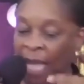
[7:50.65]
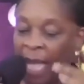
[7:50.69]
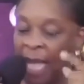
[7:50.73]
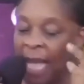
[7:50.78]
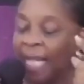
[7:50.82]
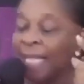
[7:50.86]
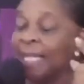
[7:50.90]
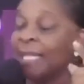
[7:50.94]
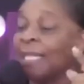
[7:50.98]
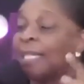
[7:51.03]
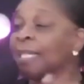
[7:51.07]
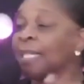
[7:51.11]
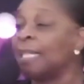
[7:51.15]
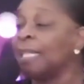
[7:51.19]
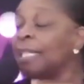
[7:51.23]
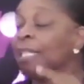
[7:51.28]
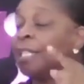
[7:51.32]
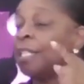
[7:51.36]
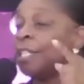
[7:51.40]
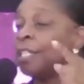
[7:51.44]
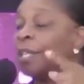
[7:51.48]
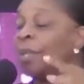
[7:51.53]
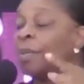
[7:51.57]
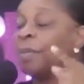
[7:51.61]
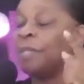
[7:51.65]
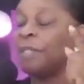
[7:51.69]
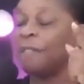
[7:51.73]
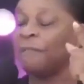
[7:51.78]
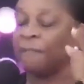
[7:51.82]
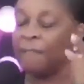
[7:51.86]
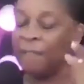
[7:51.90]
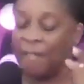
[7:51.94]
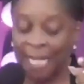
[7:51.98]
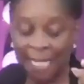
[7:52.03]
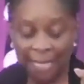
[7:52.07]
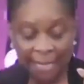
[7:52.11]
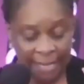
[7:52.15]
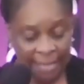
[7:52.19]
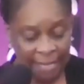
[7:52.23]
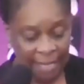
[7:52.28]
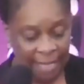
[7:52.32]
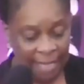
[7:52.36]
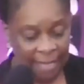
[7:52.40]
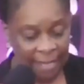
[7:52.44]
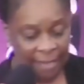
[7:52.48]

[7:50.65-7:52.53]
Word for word: And sin so defaced it